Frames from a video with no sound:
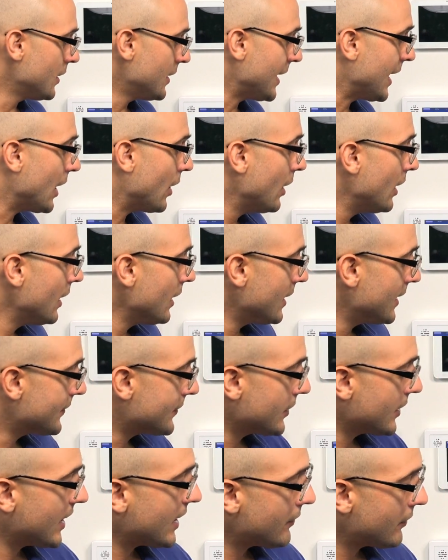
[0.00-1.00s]
Now,
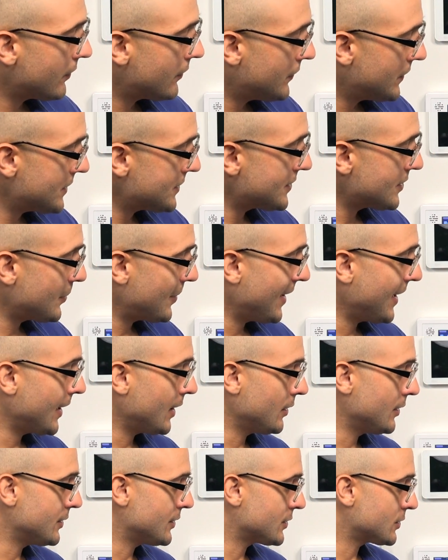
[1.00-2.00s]
if you have a VISTA
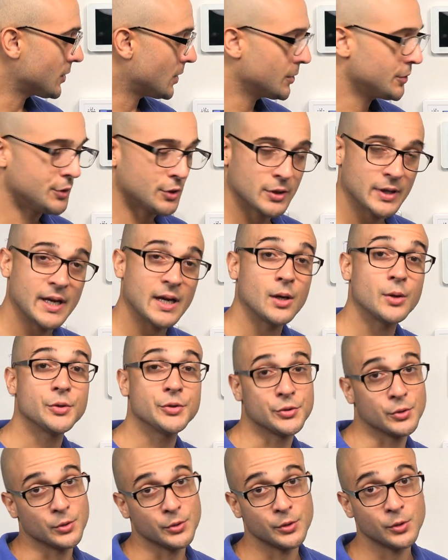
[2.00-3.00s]
panel installed in your
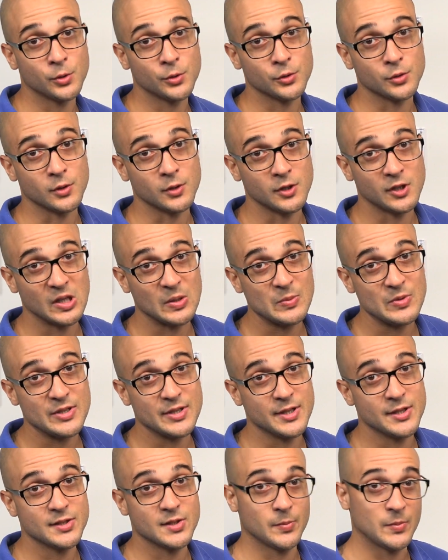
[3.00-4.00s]
house or an older alarm
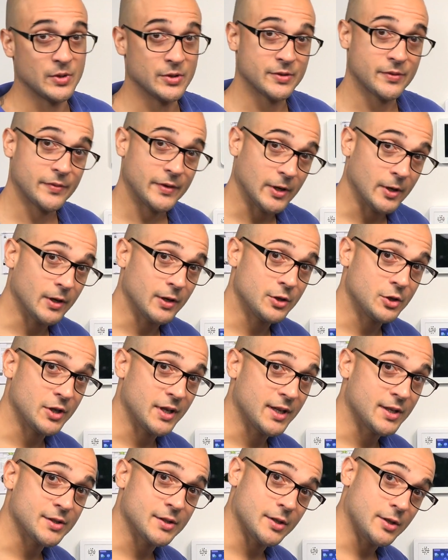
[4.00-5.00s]
system, there's a very good
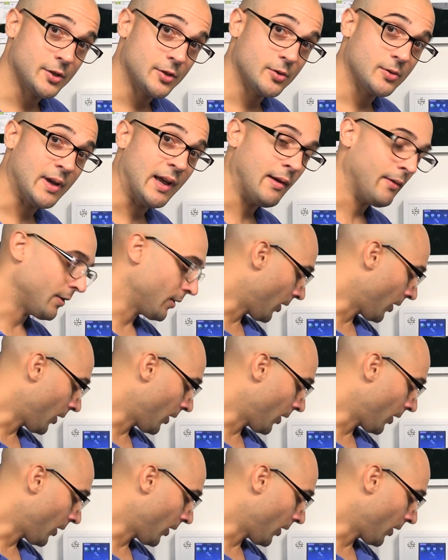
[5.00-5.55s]
chance that you do have